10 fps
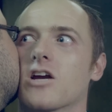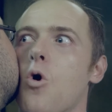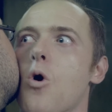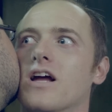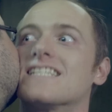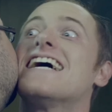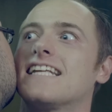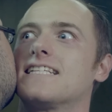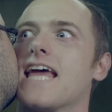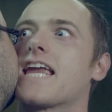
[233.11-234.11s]
Bitcoins
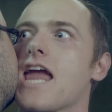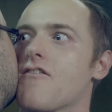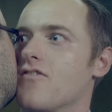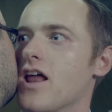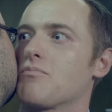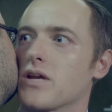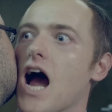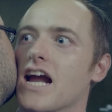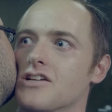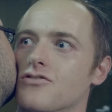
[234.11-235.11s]
to take care of an
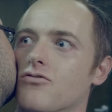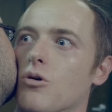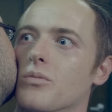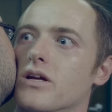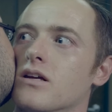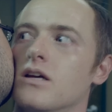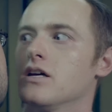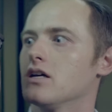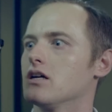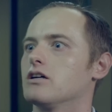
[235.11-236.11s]
FBI agent for me.
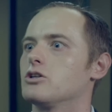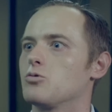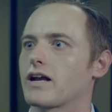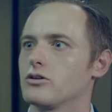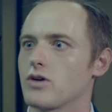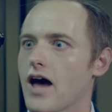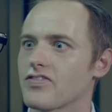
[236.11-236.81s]
You reckon you